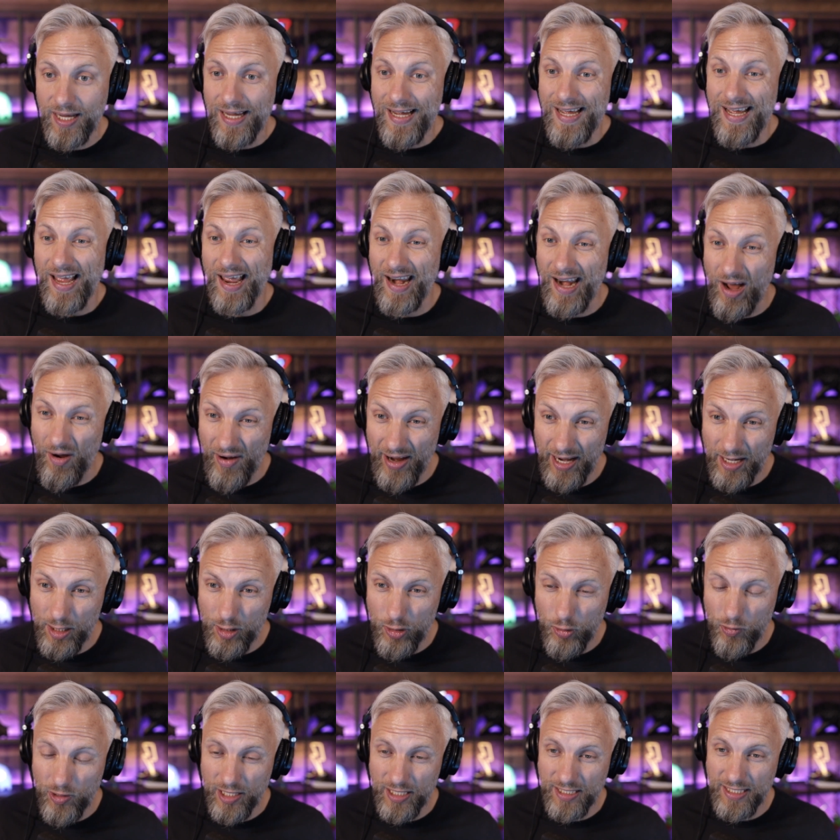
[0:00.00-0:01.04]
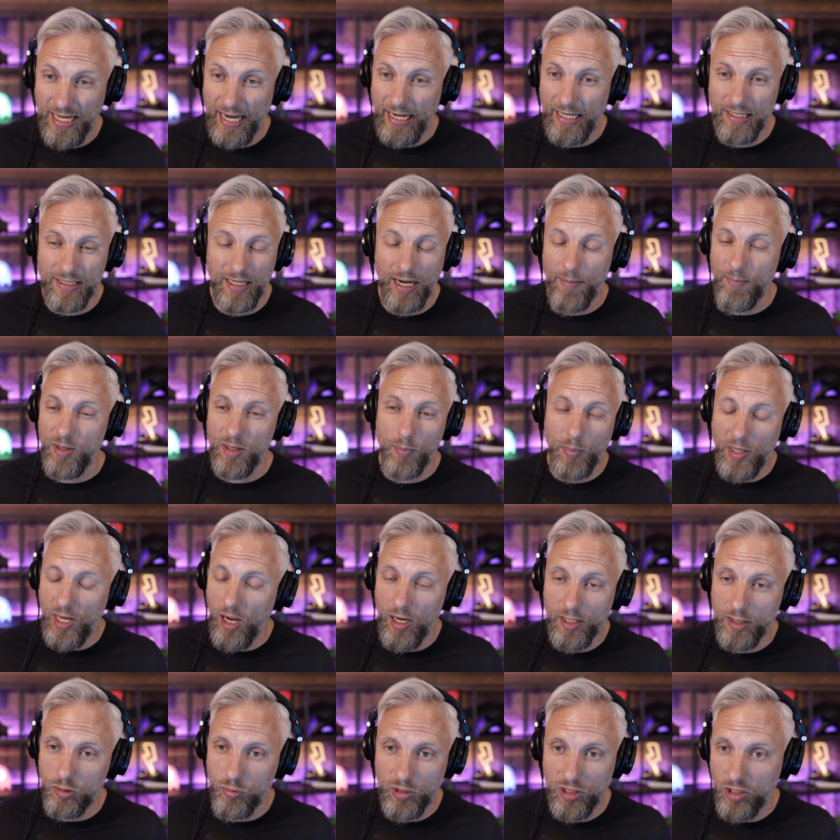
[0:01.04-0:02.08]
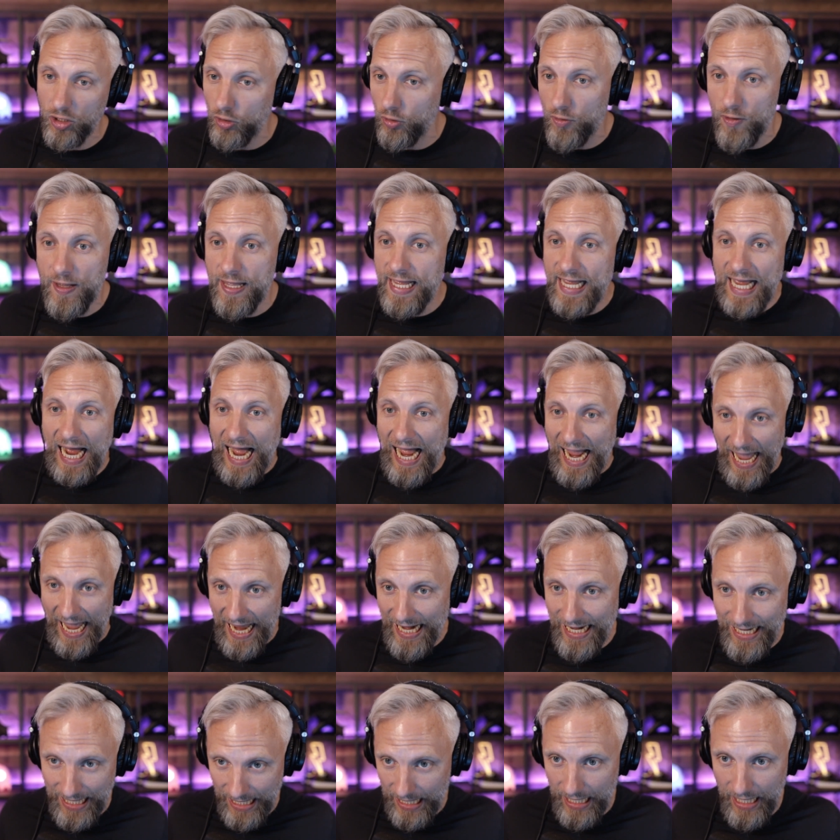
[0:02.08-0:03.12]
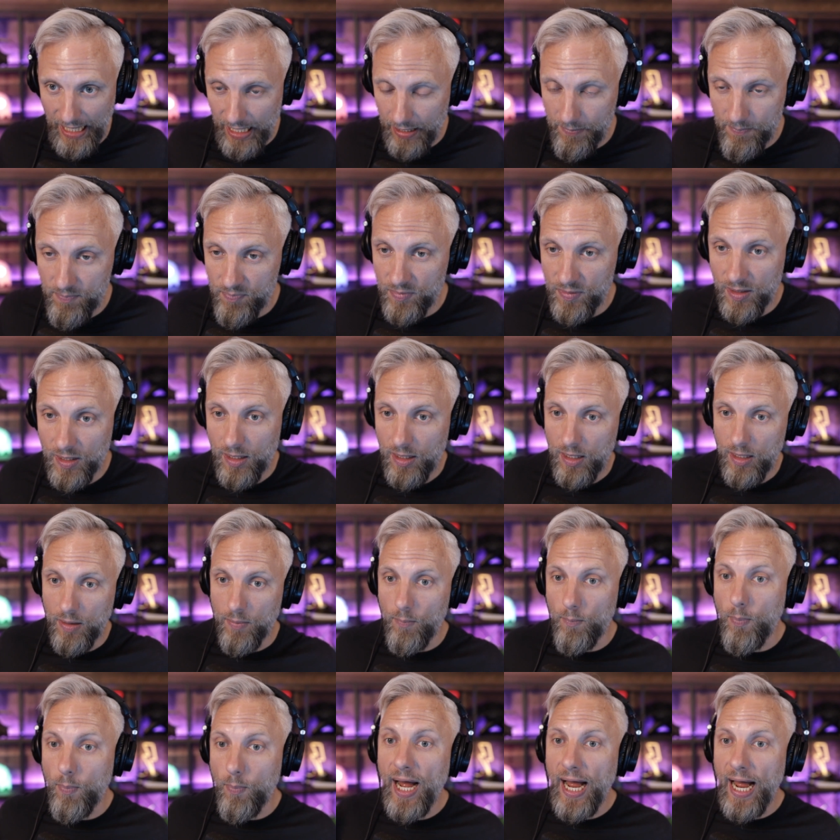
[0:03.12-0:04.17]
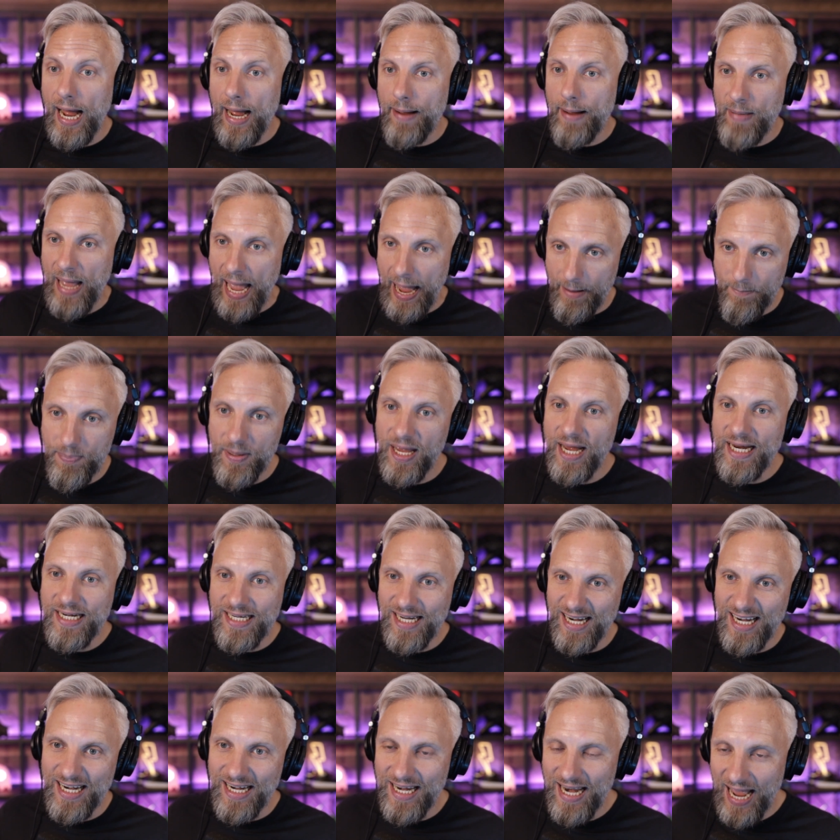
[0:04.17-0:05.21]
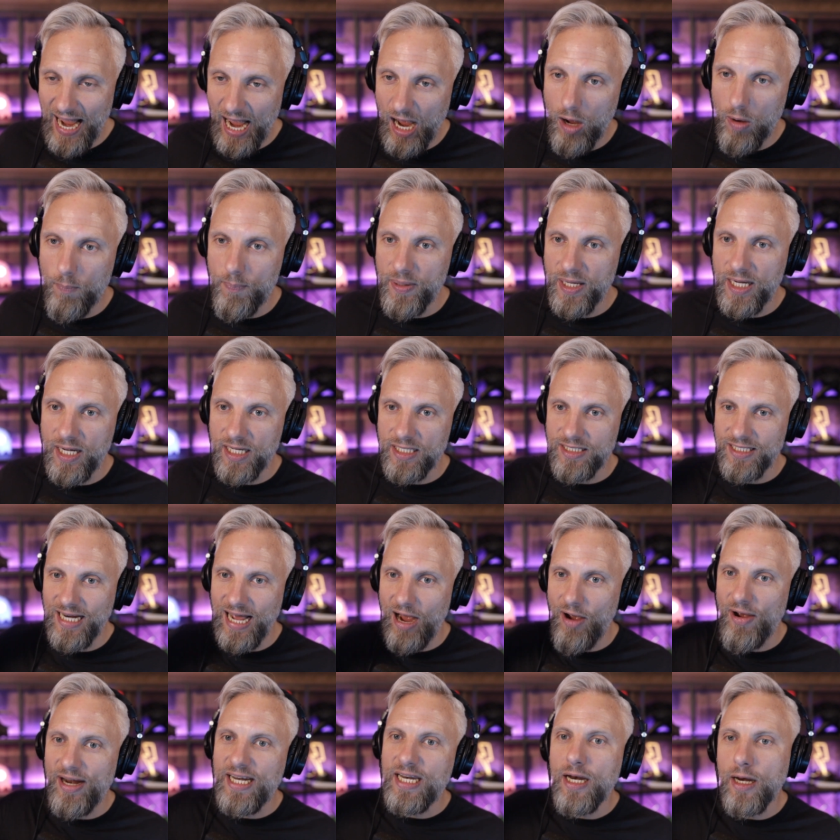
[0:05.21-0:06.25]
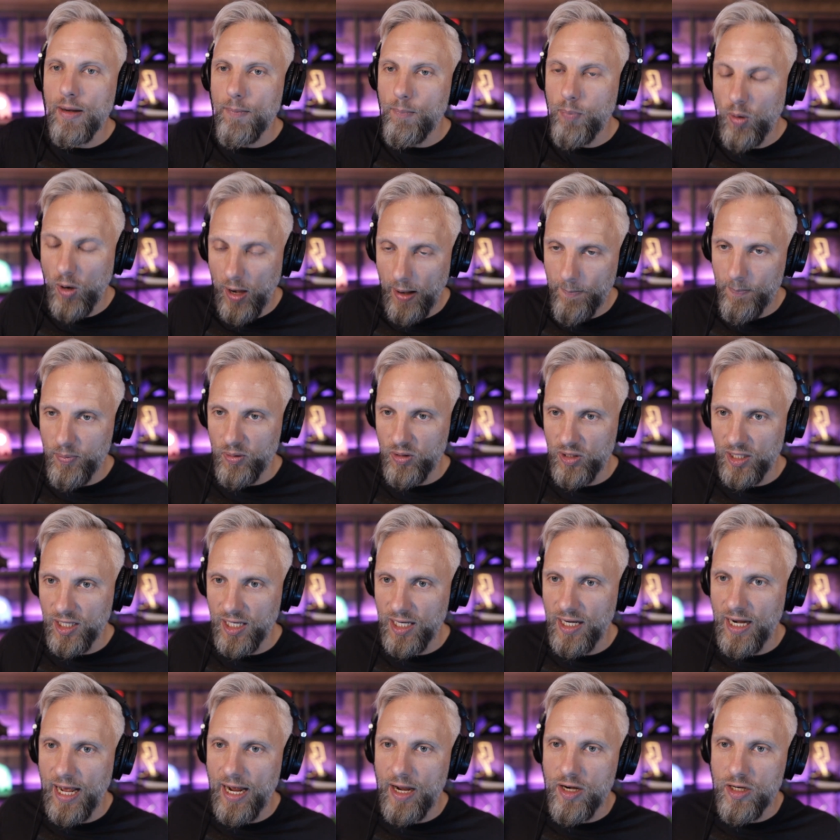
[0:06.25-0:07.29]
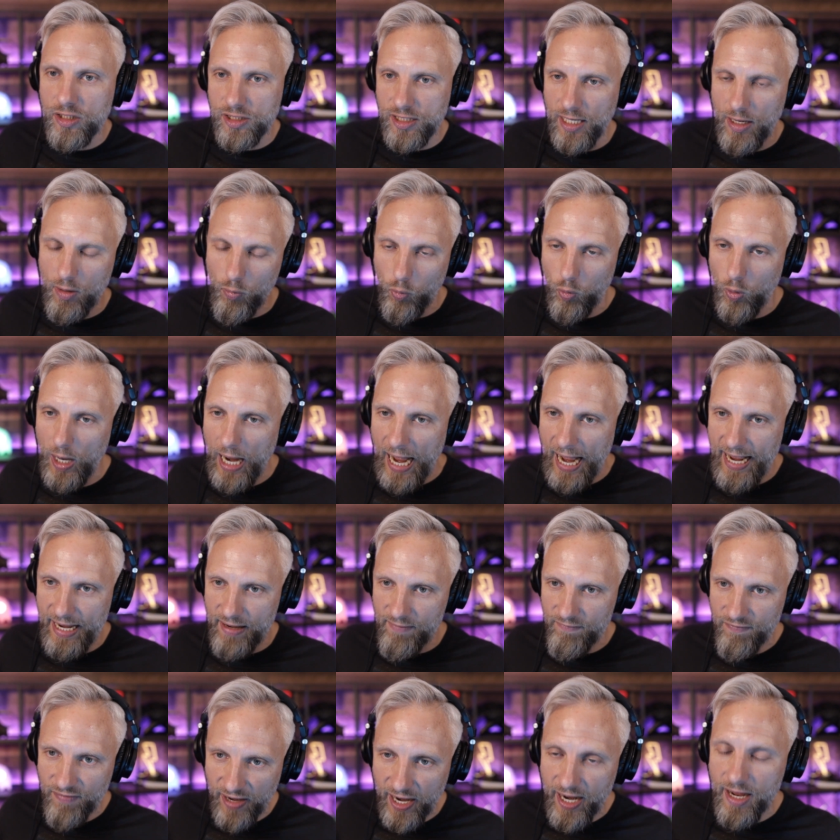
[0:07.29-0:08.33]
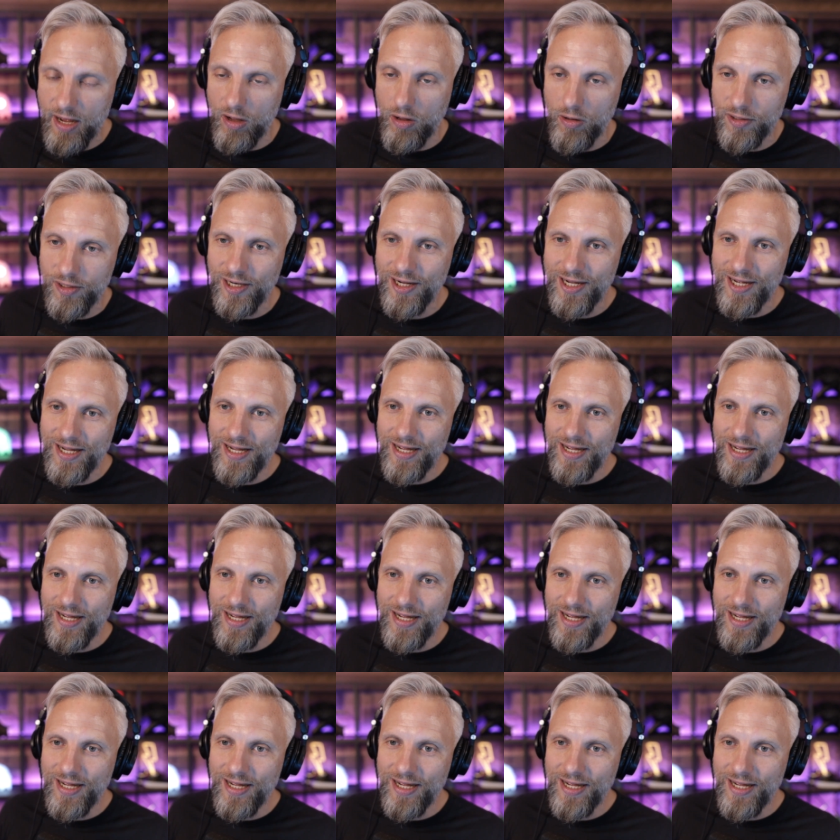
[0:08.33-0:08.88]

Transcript: And now I had to do it a second time. And to be honest with you, I hated it, but I'm happy I did it now because now I did it properly and I understand why it failed.